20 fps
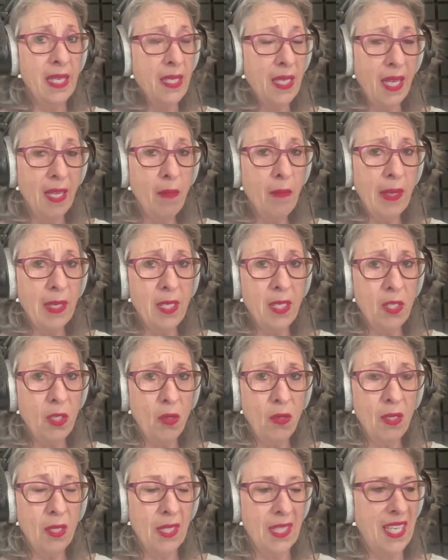I tell my
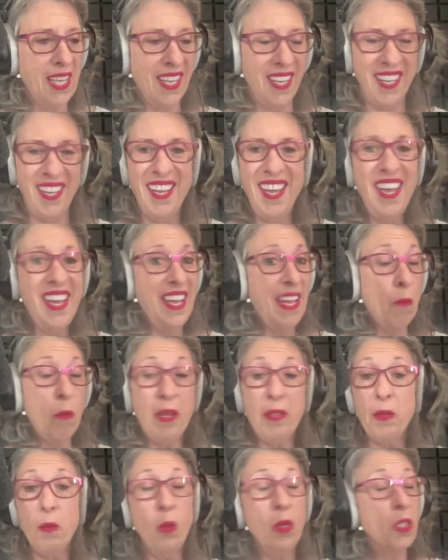students,
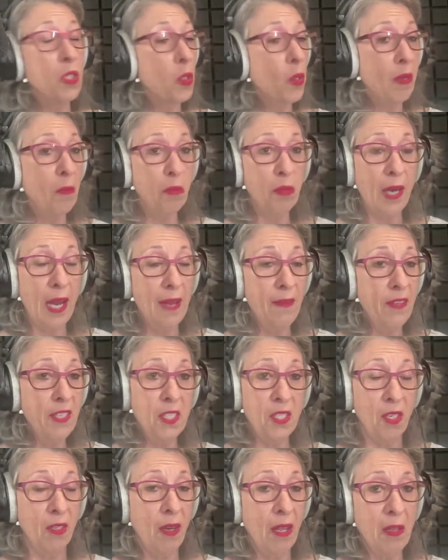whether we're doing
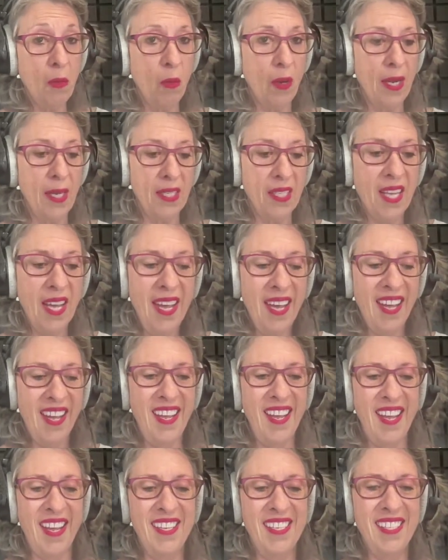privates or otherwise,
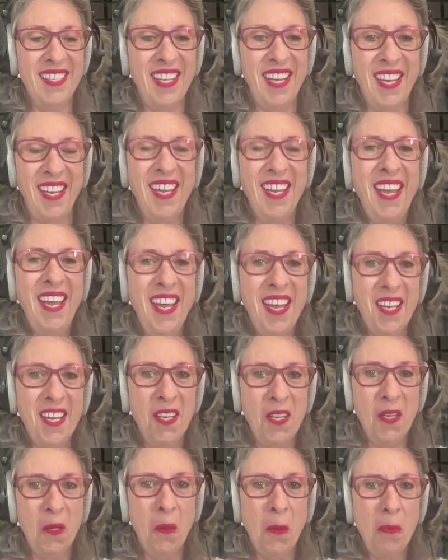I say,
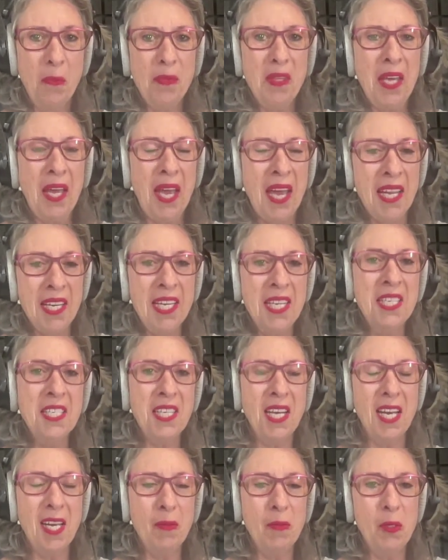you know,
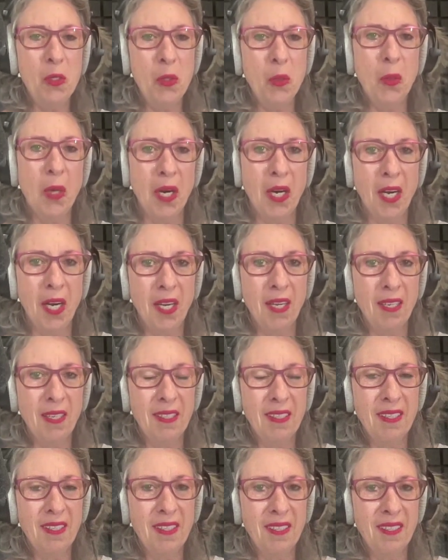anytime you are
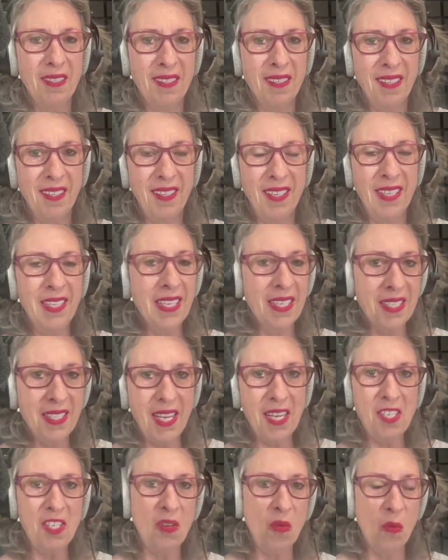in a
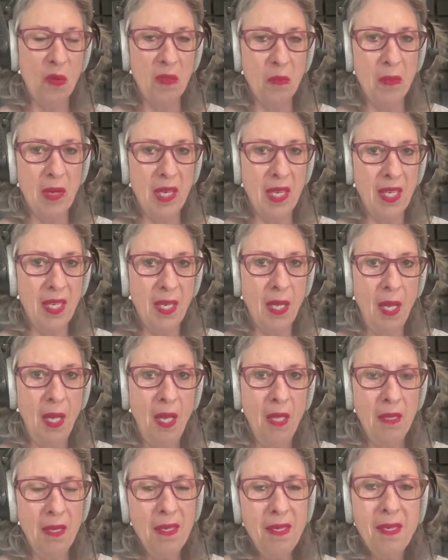session with me,
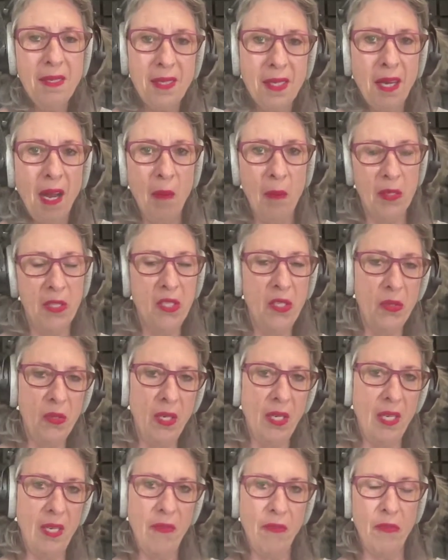this is an
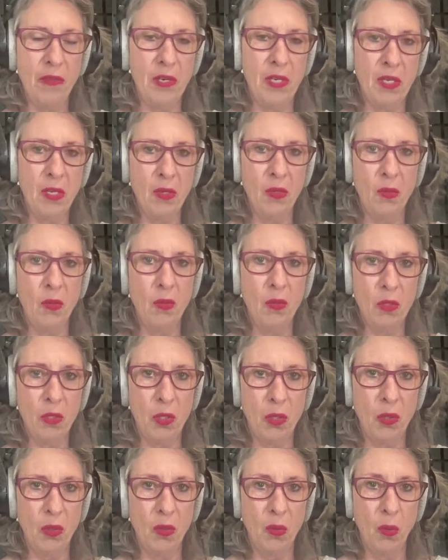opportunity for you
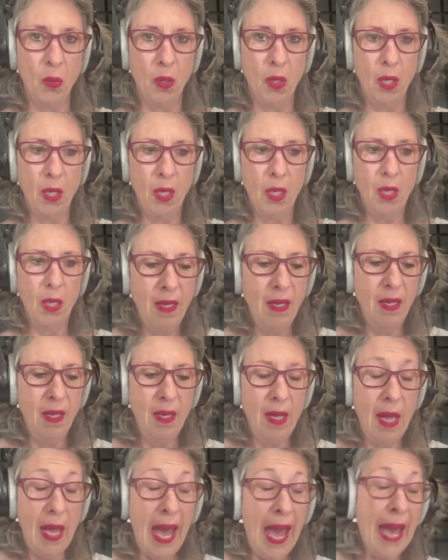to
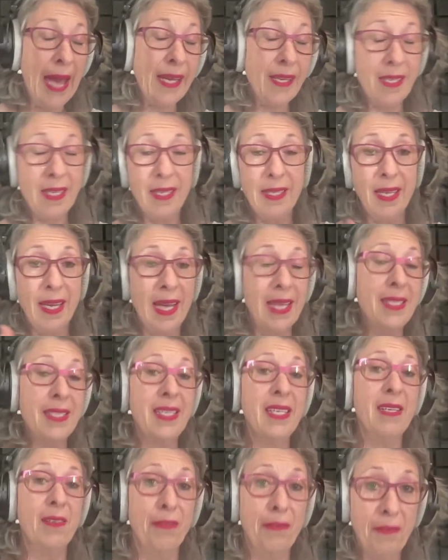act as
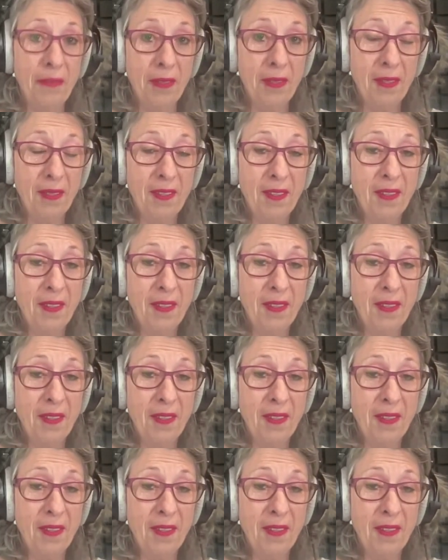if,